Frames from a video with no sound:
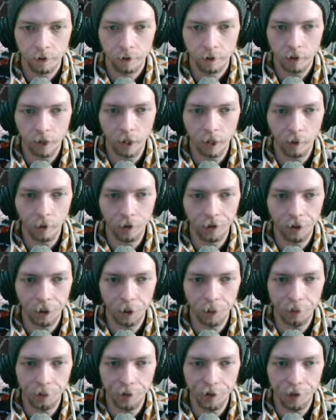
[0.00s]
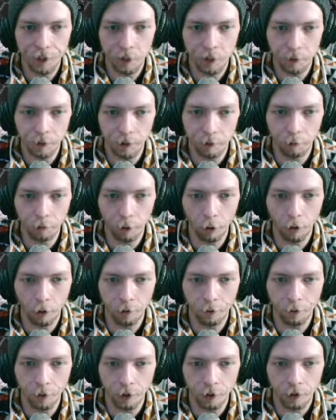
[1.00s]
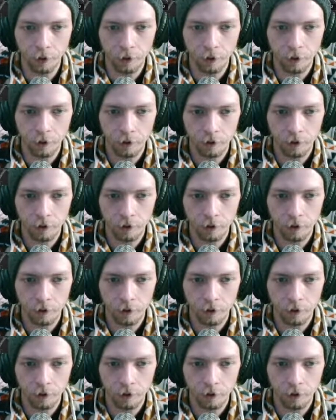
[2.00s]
the UVs to be perfect.